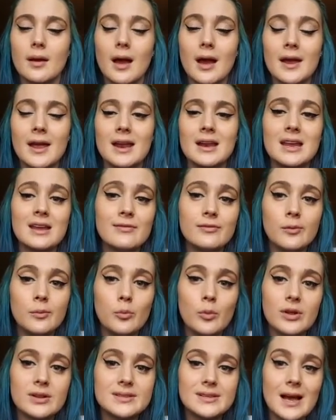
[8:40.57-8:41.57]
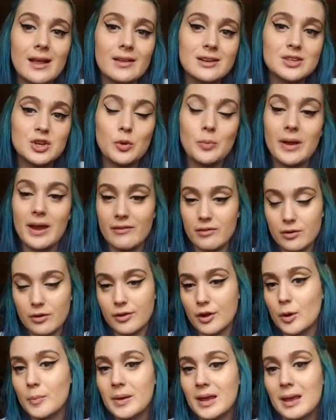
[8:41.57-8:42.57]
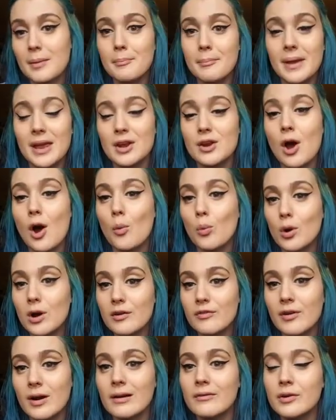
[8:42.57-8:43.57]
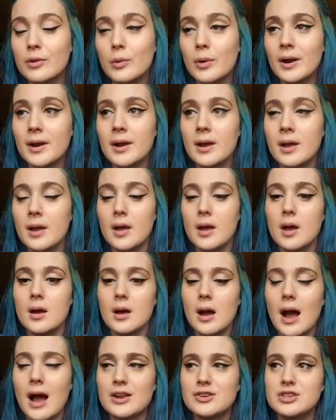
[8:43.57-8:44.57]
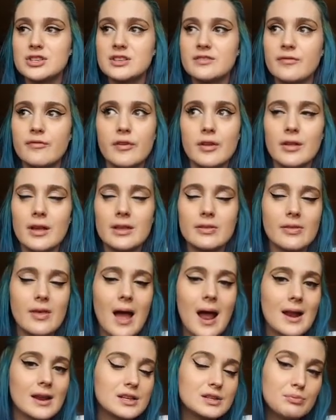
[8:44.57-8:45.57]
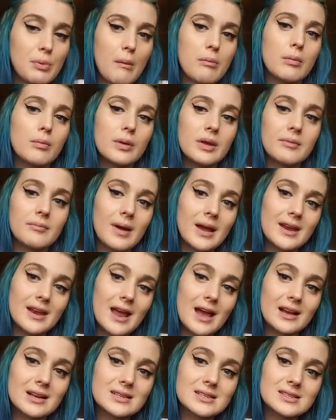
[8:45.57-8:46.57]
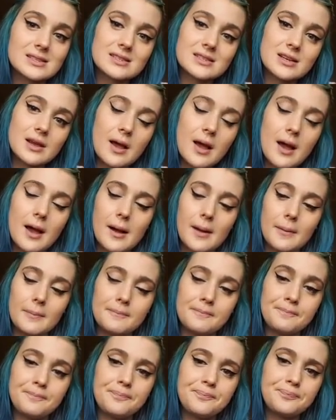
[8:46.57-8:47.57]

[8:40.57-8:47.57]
again even with dialectical behavioral therapy it may not work for everyone i just feel like that is probably my next um,